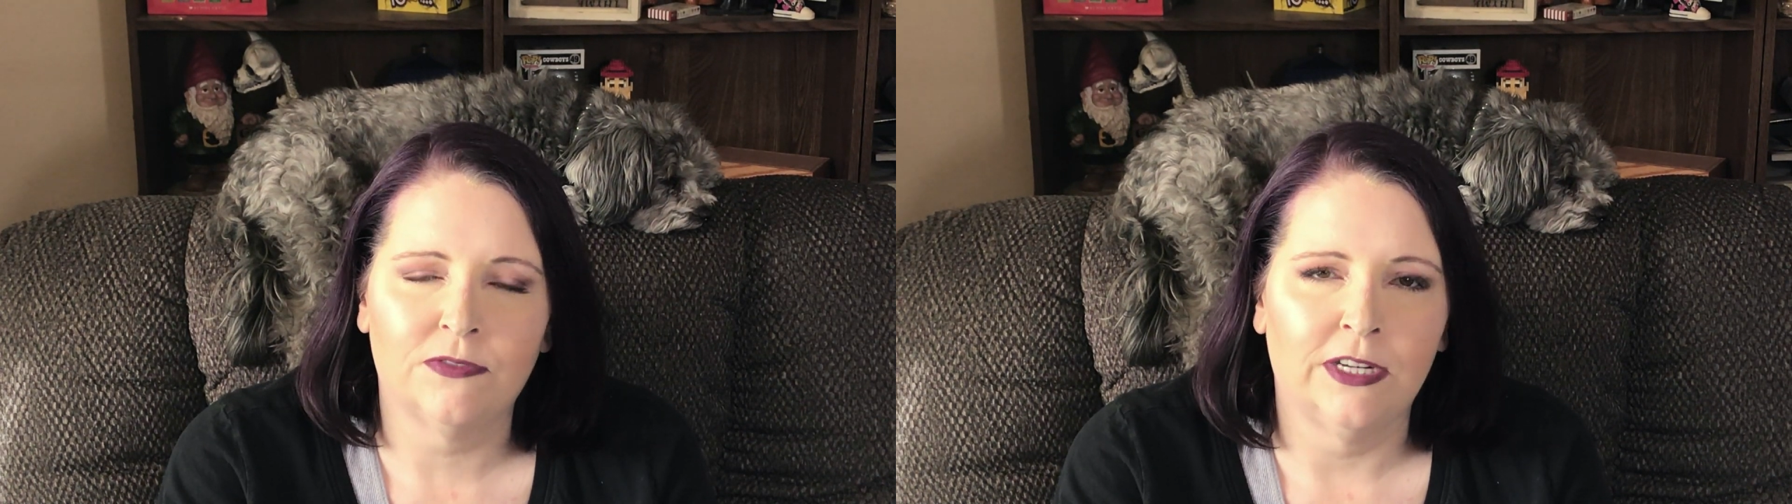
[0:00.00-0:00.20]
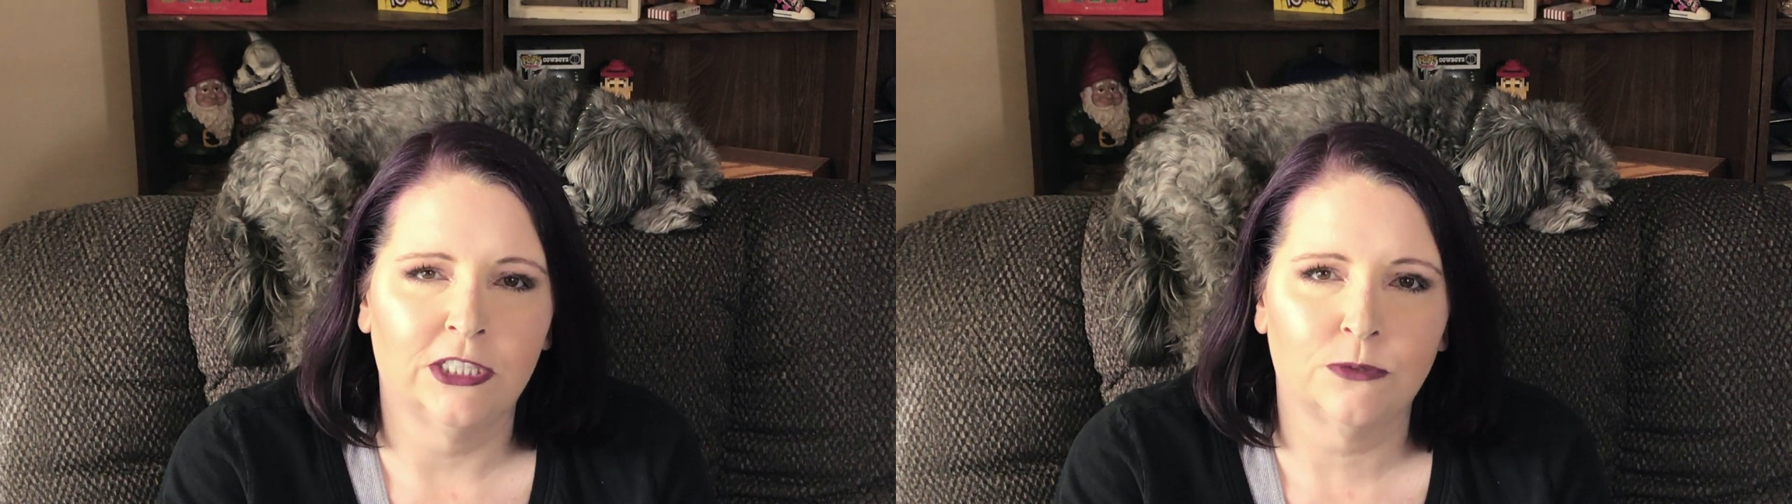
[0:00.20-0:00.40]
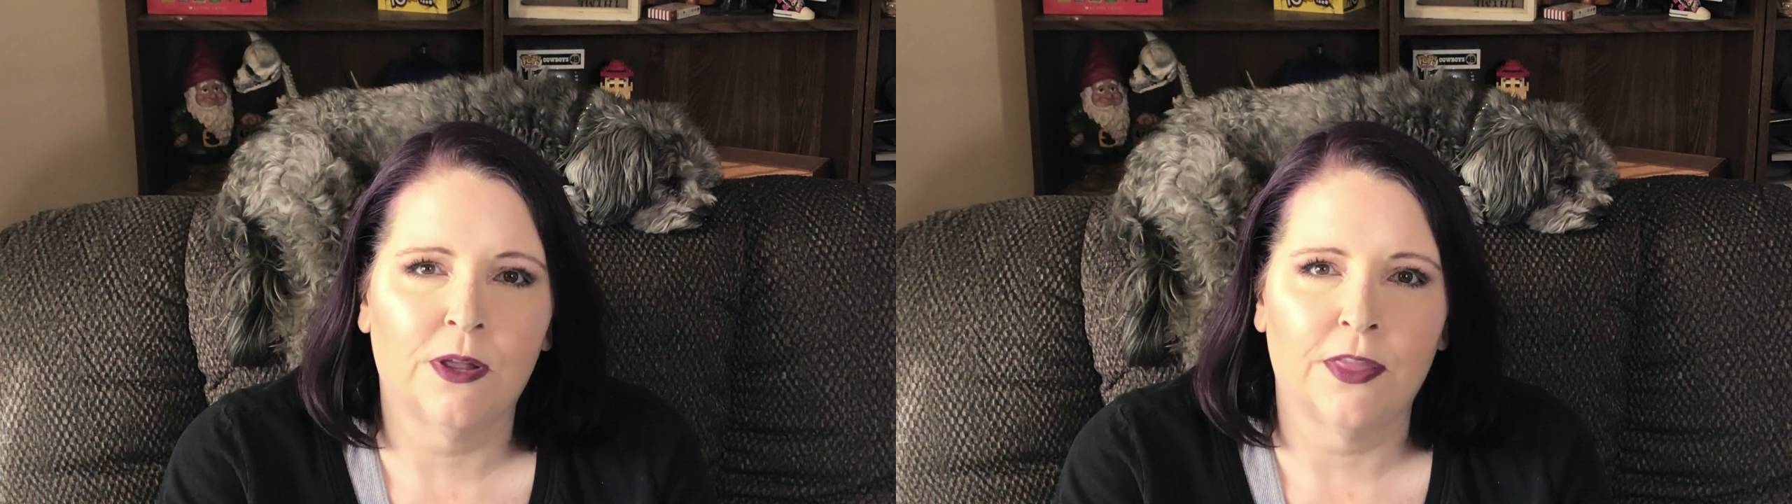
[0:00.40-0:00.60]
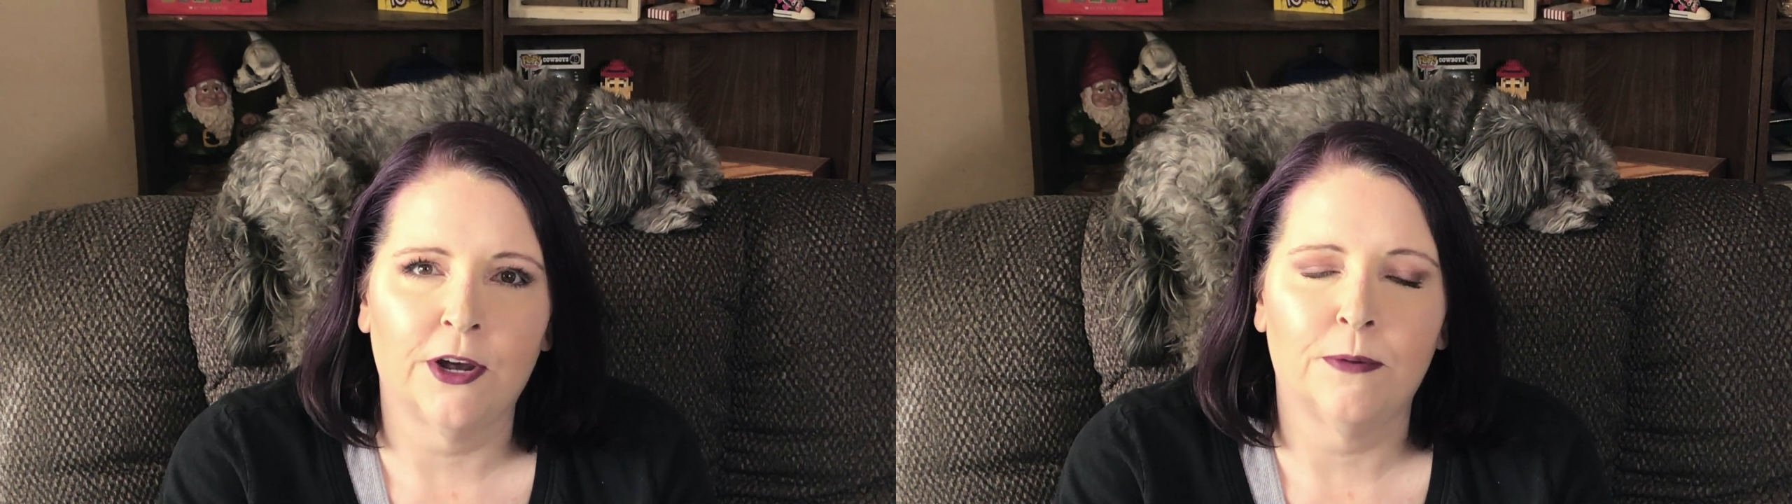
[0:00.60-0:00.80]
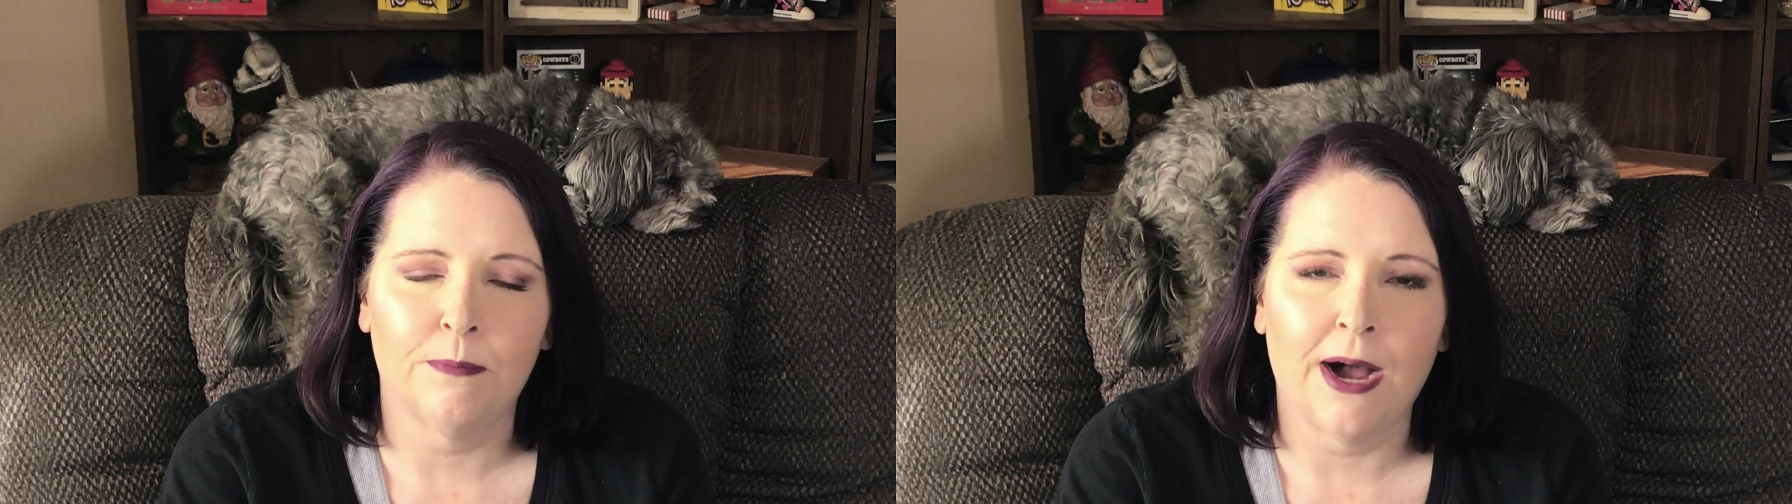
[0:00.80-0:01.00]
finished with
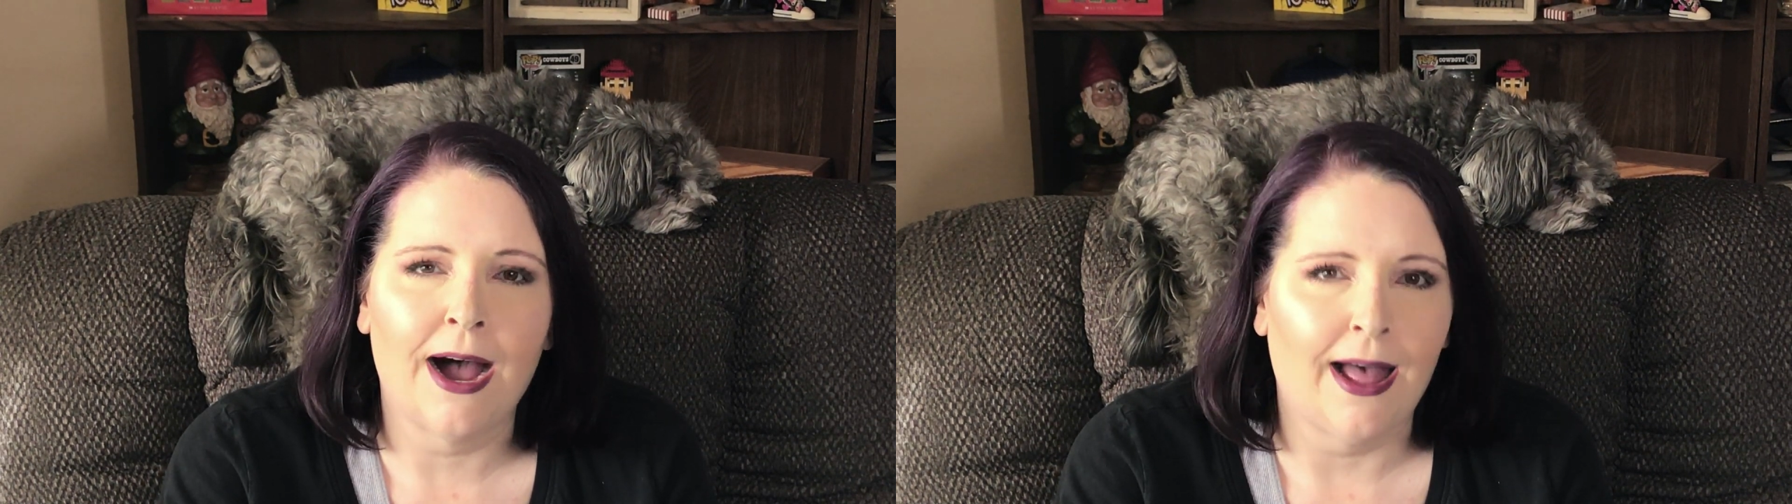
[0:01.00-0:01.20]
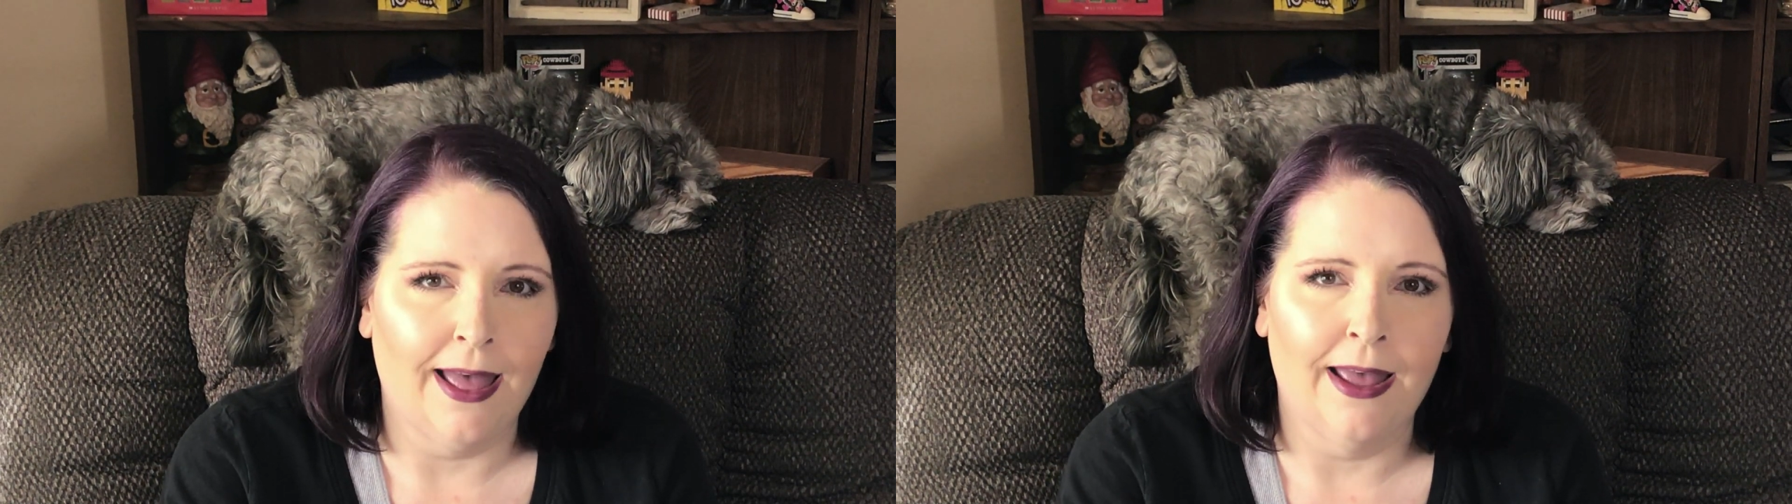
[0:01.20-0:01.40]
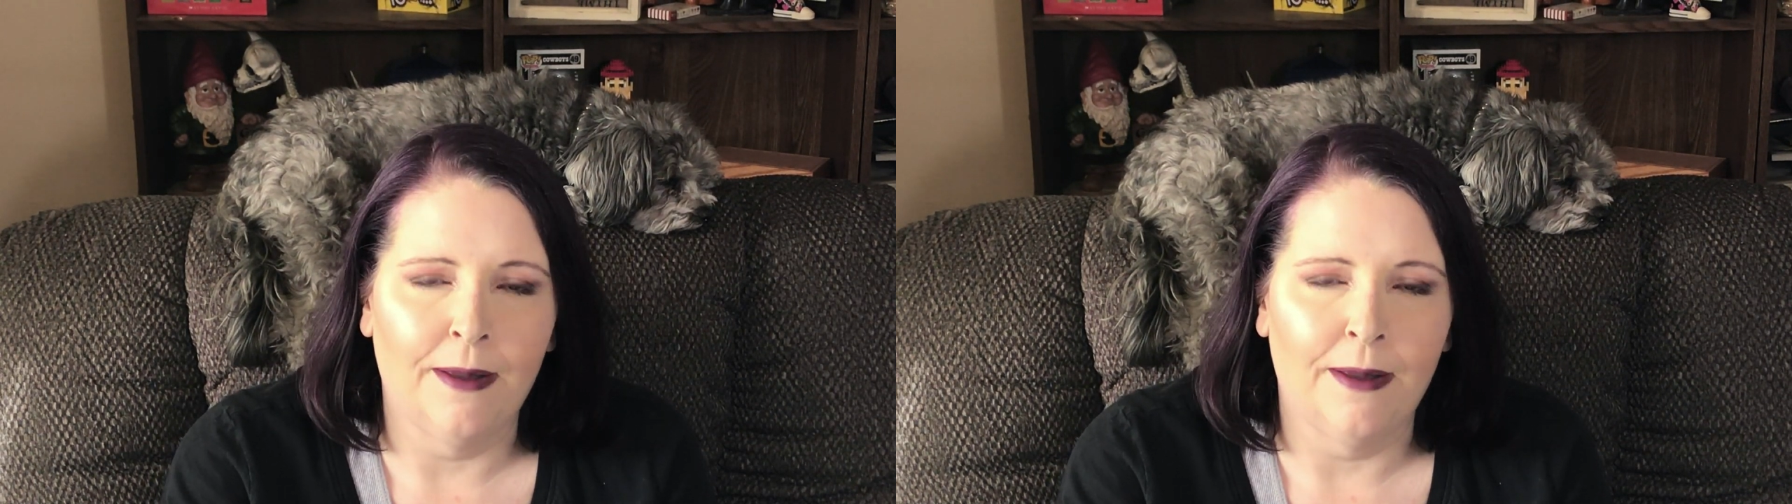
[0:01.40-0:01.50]
their pie,